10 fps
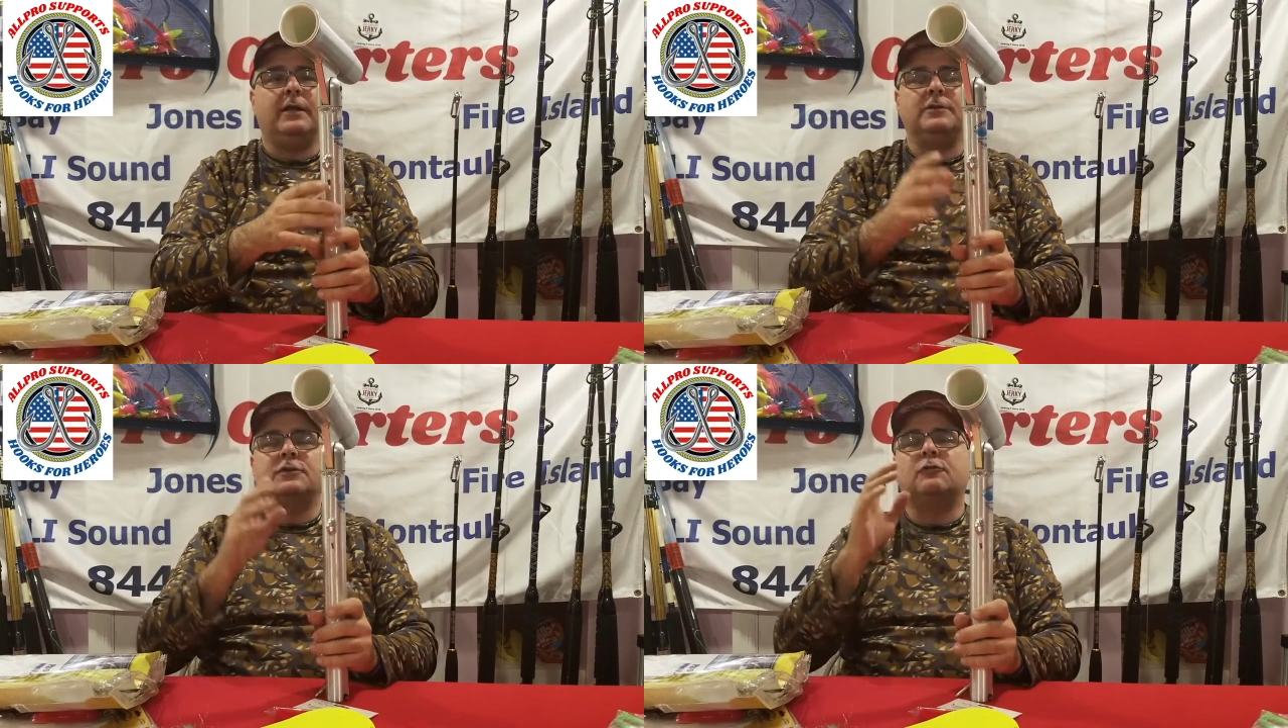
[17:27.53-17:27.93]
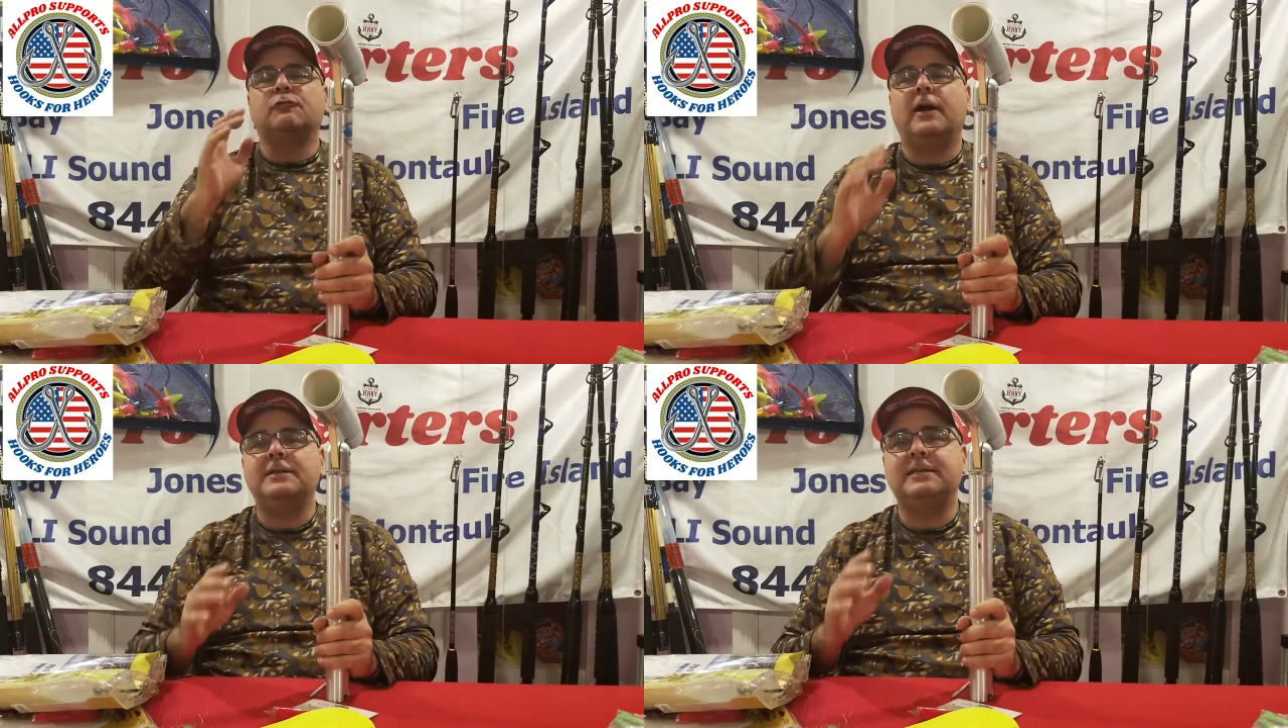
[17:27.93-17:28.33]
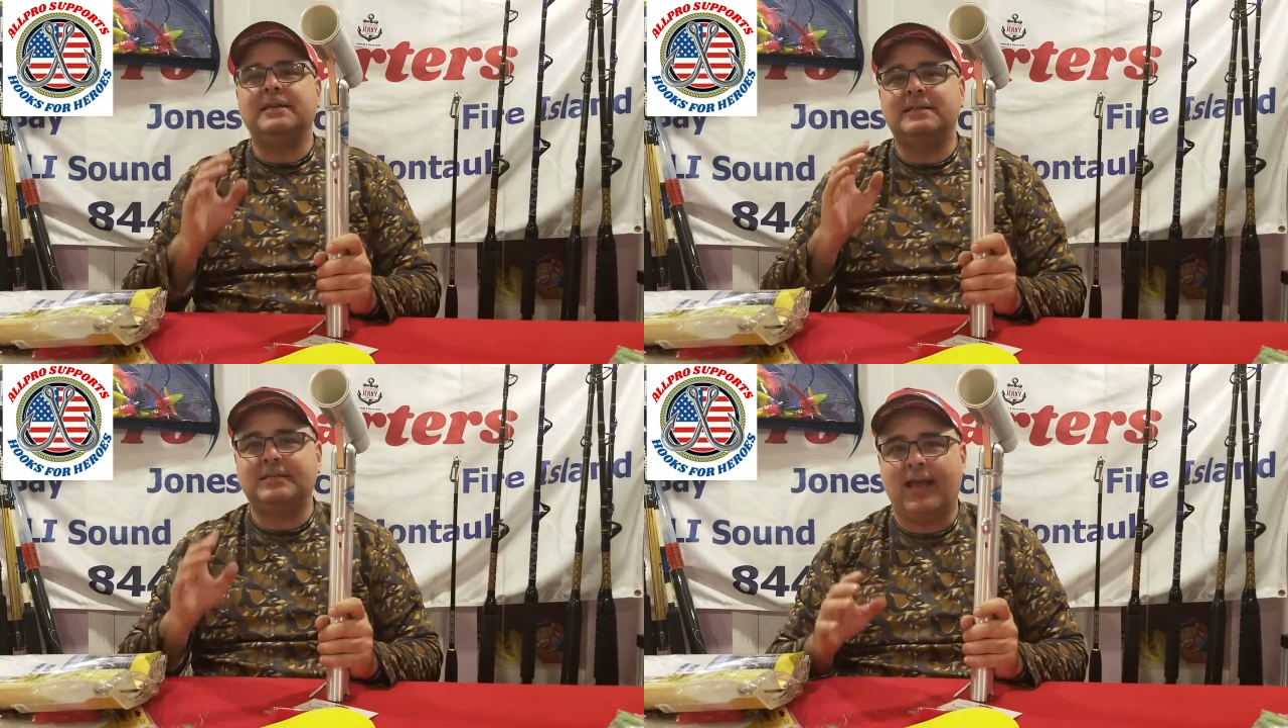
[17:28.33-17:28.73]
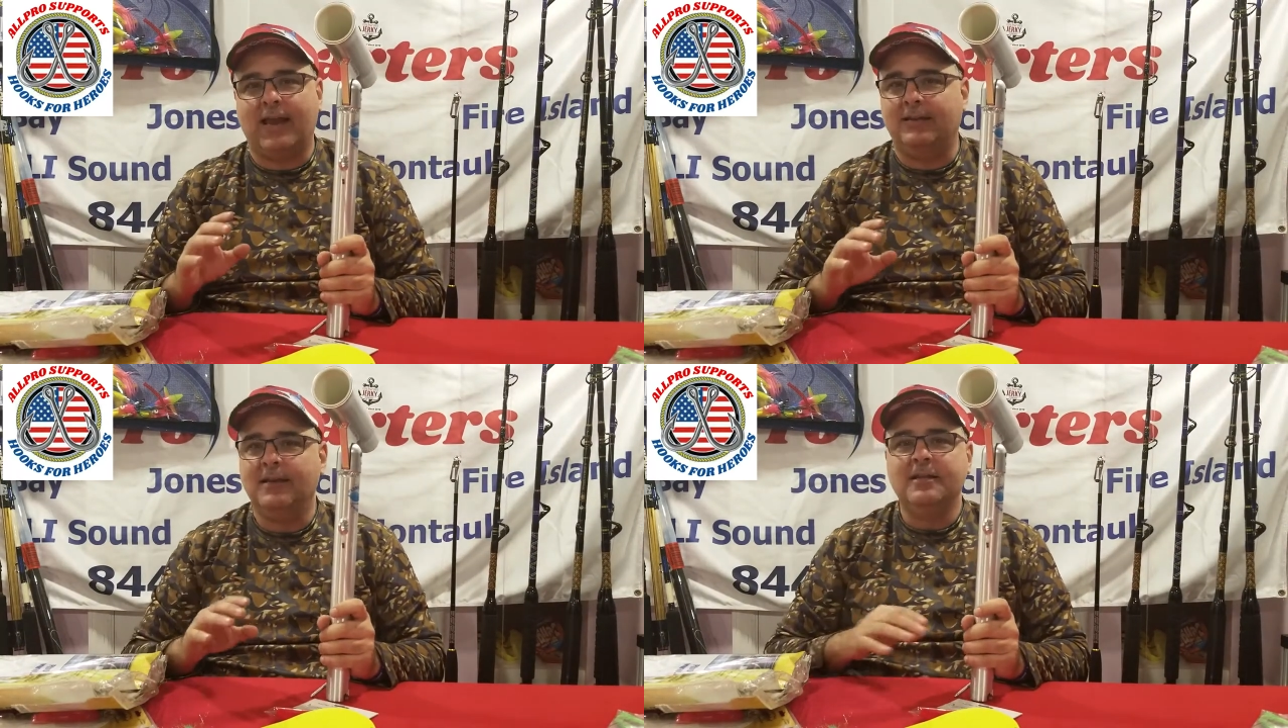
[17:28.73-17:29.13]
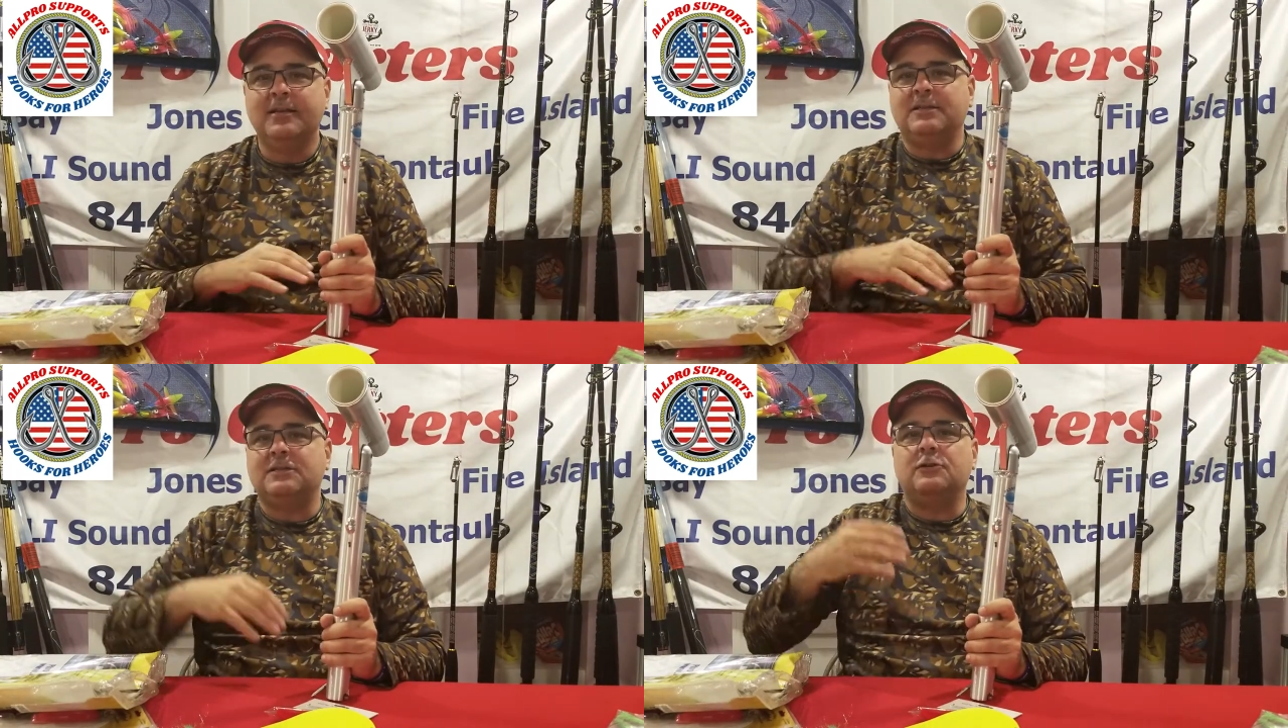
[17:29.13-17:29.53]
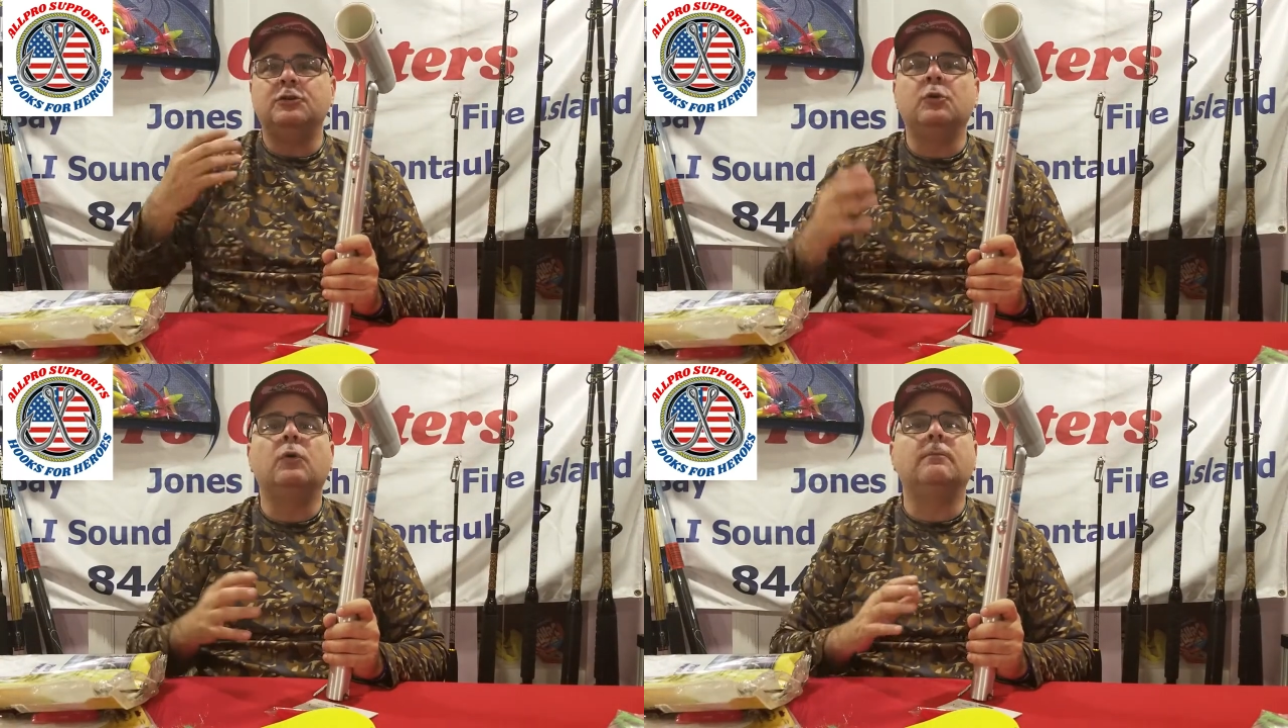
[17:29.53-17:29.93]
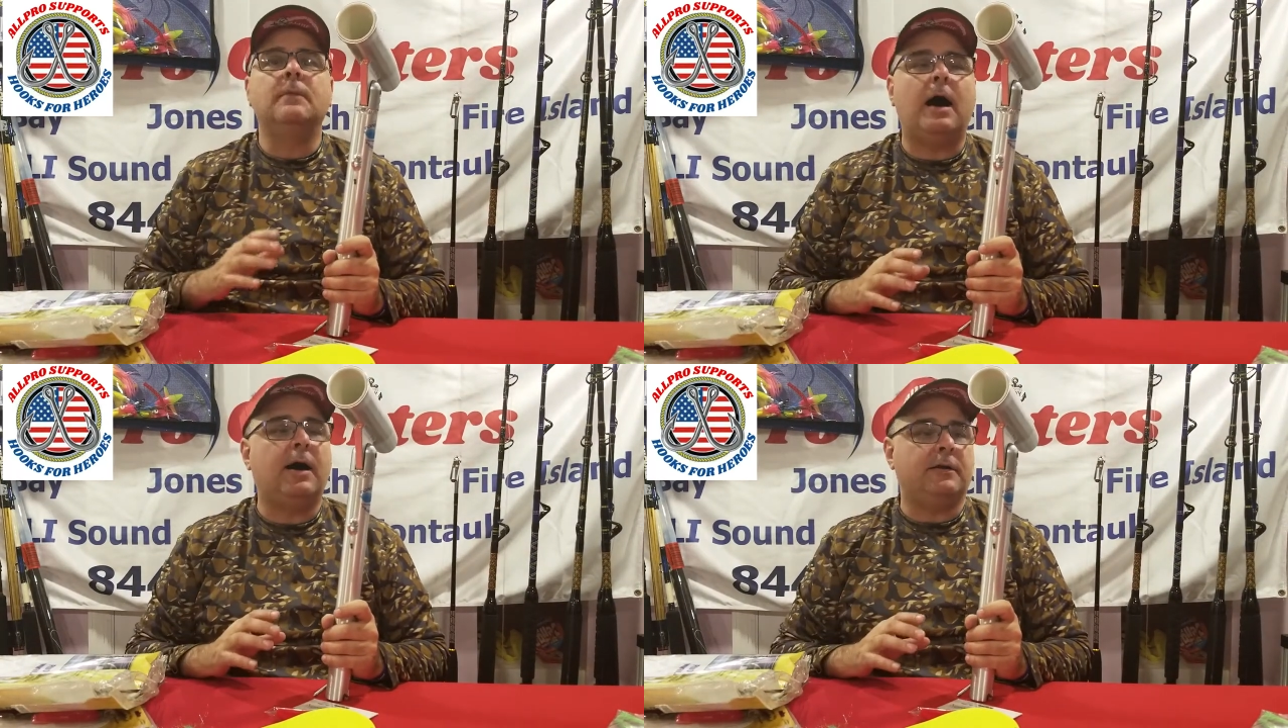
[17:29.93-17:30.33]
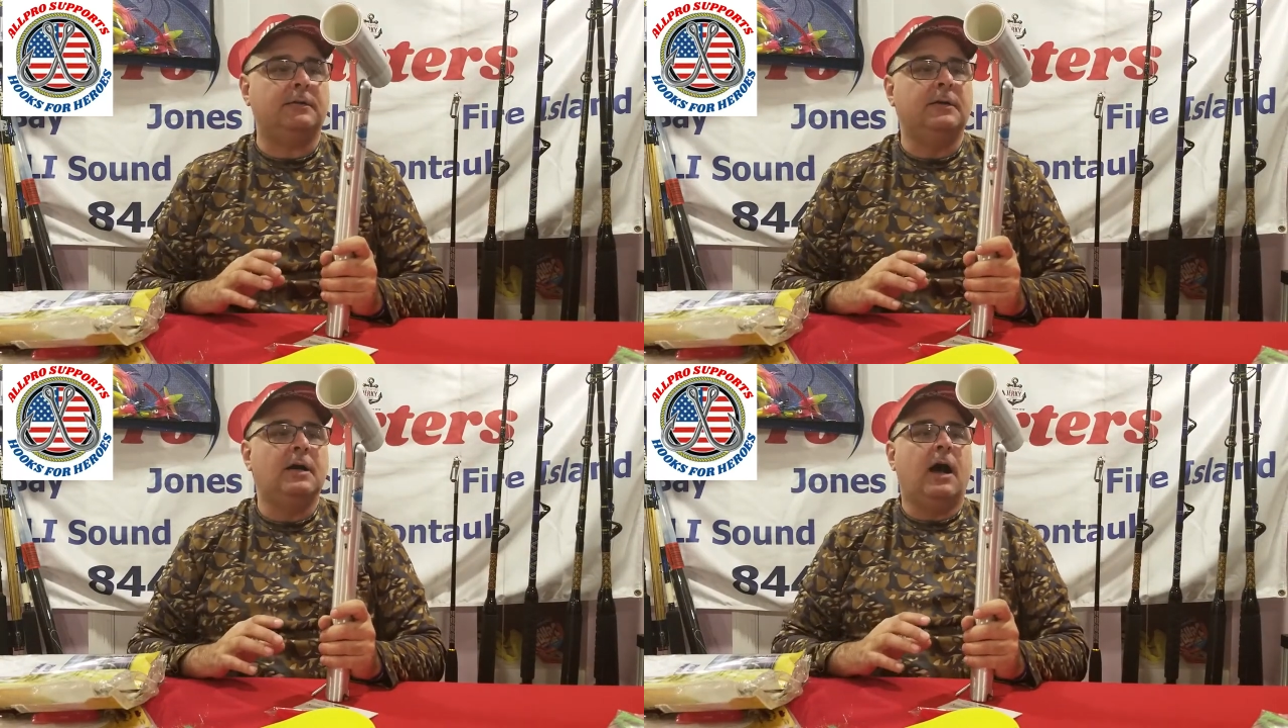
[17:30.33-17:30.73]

is crazy insane. This is a newer model.